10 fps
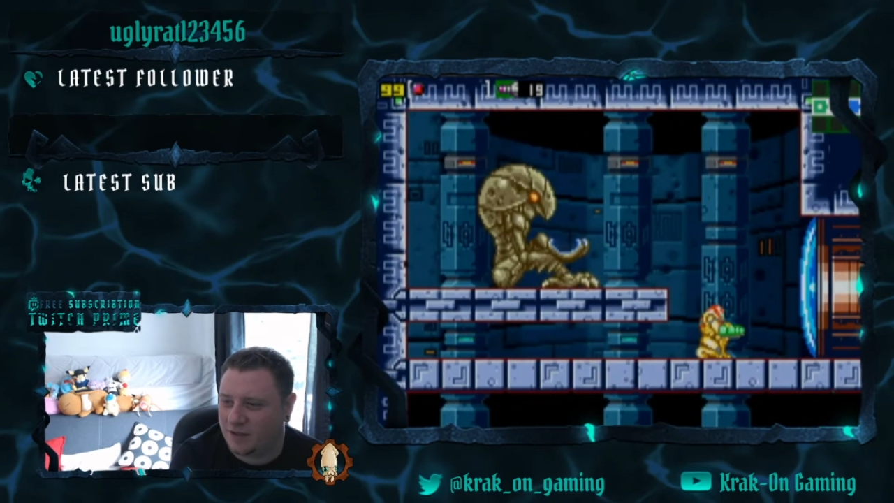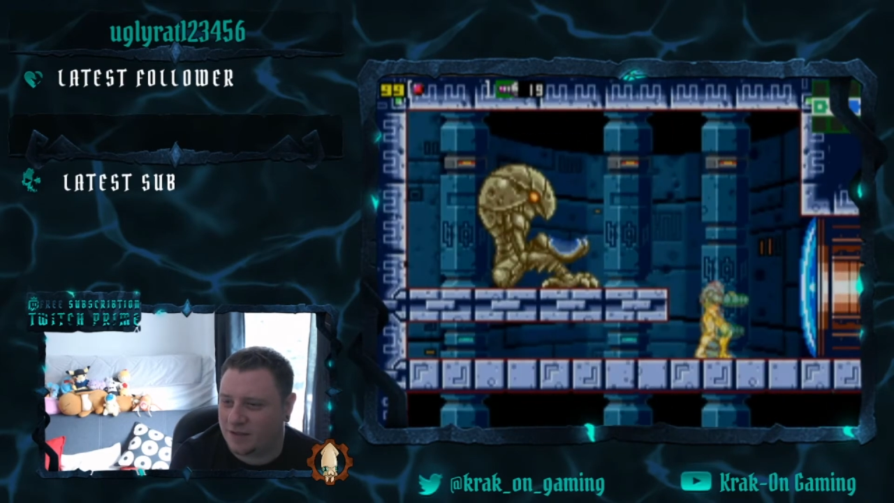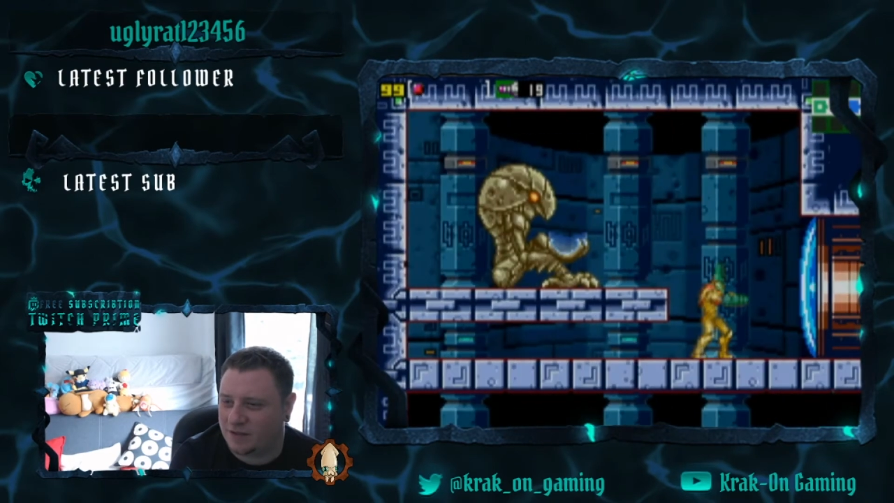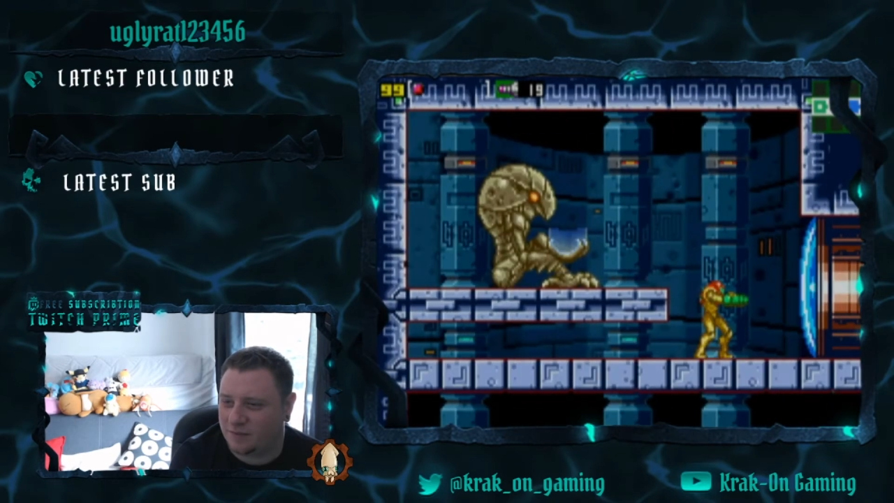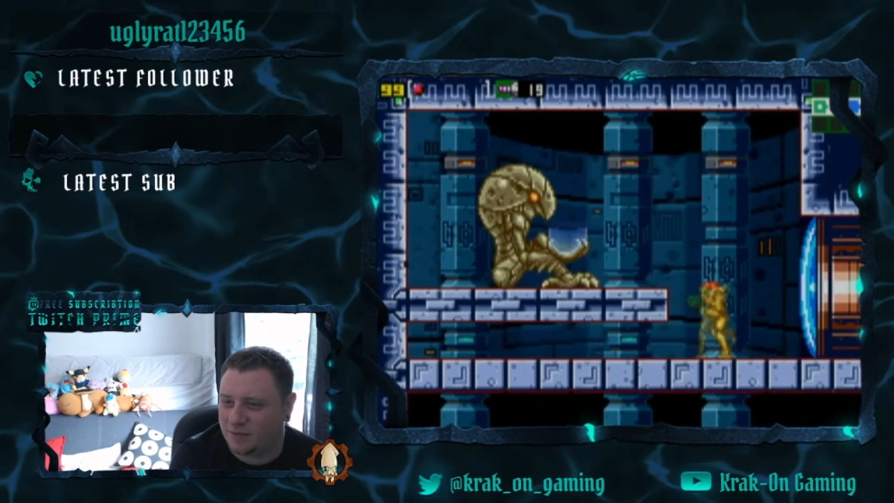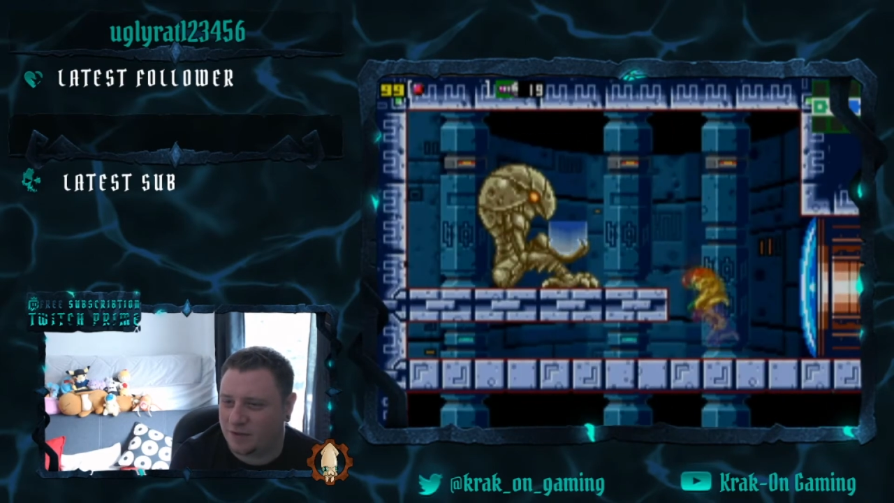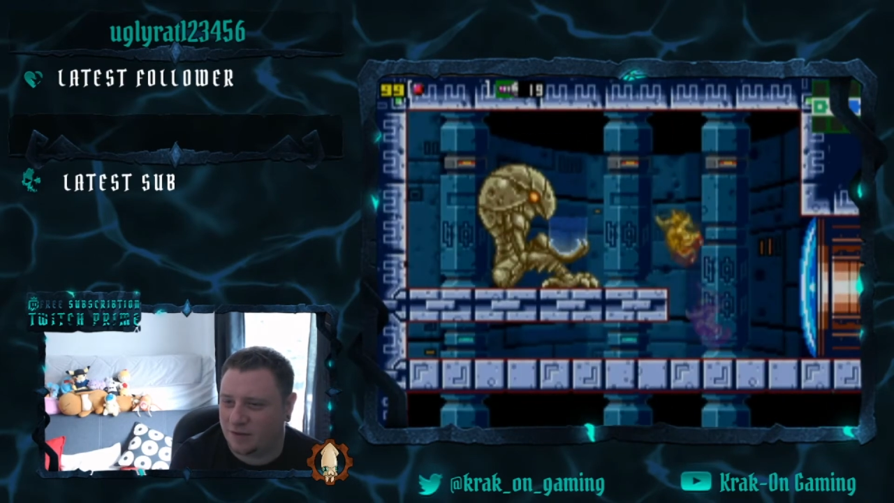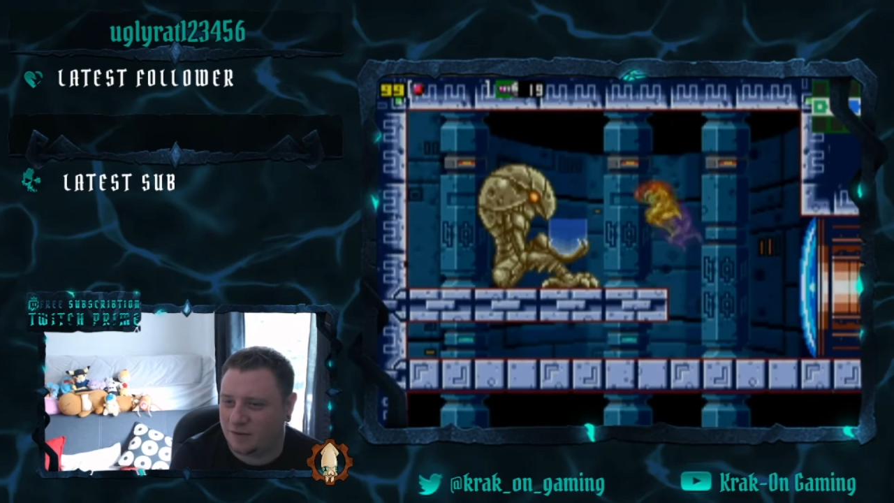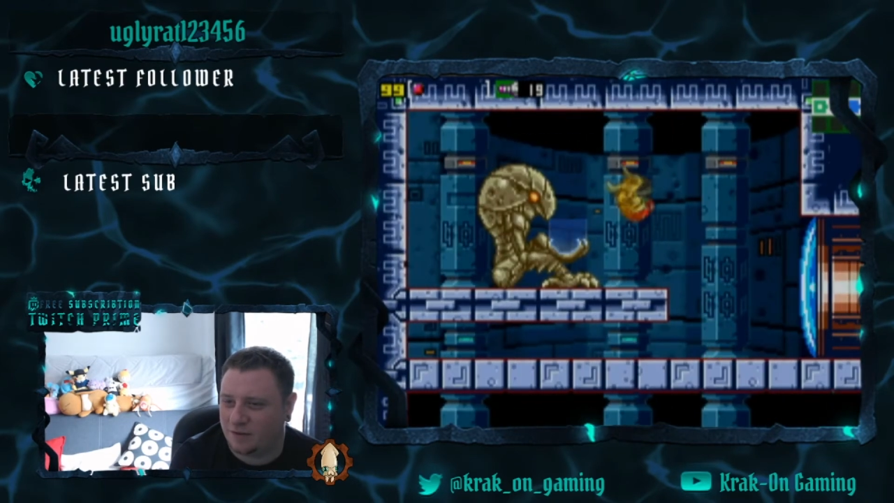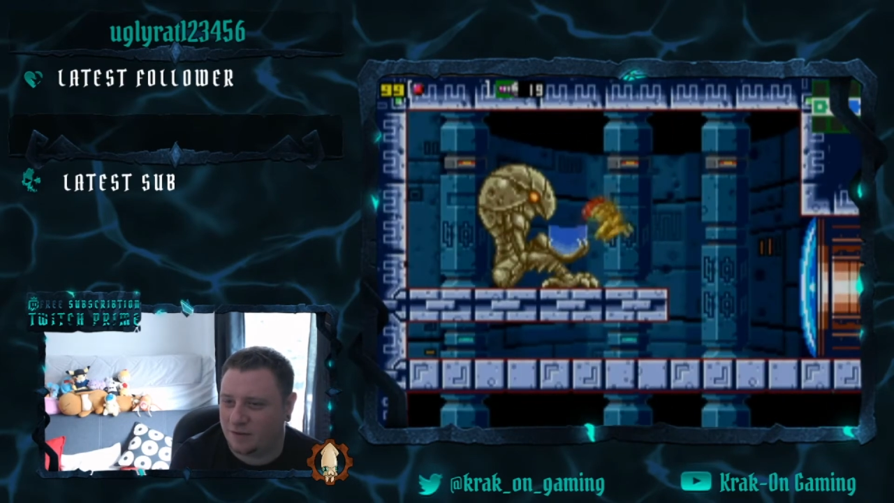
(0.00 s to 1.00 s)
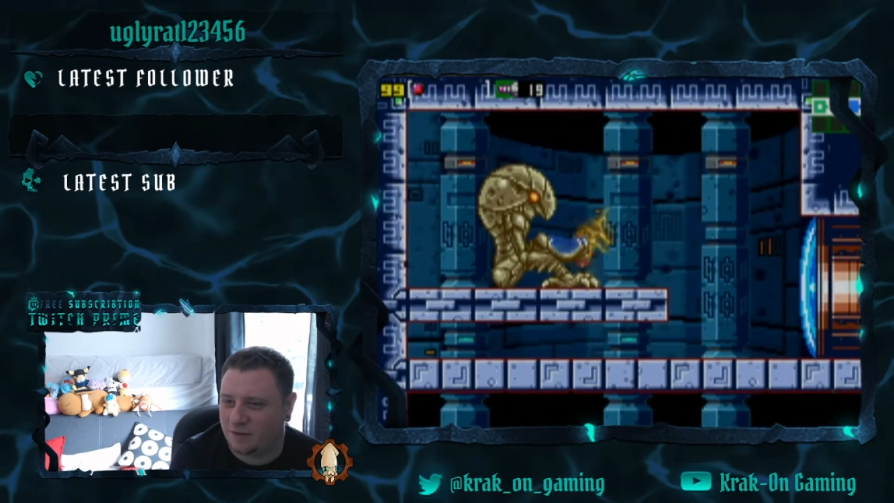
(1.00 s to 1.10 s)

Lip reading: takes us up to